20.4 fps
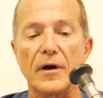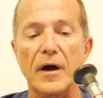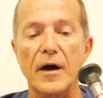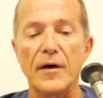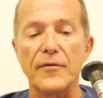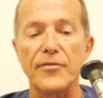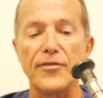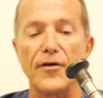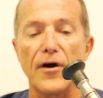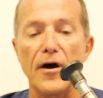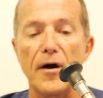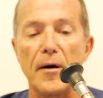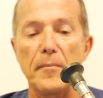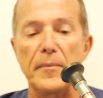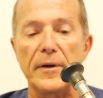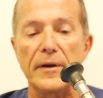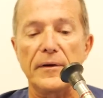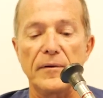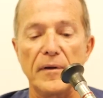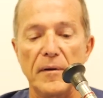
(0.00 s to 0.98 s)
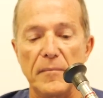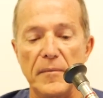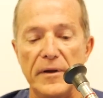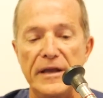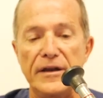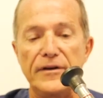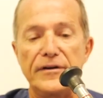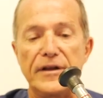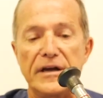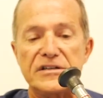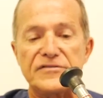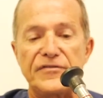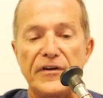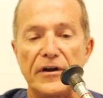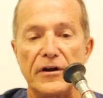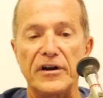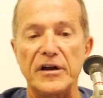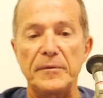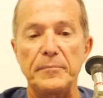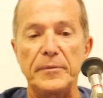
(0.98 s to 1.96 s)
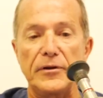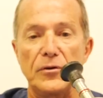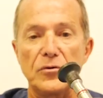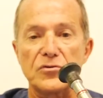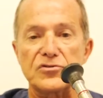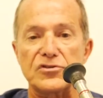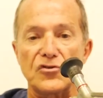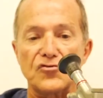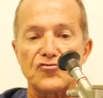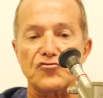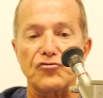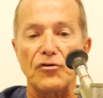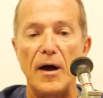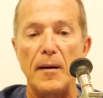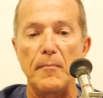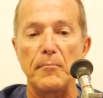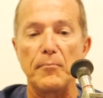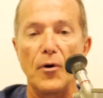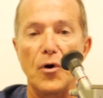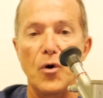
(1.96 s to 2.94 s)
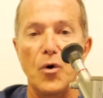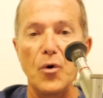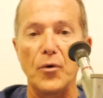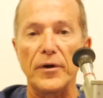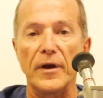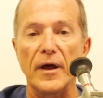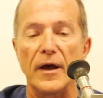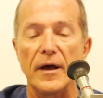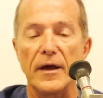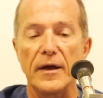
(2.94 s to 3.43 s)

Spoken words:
thumb and index finger can be used to trombone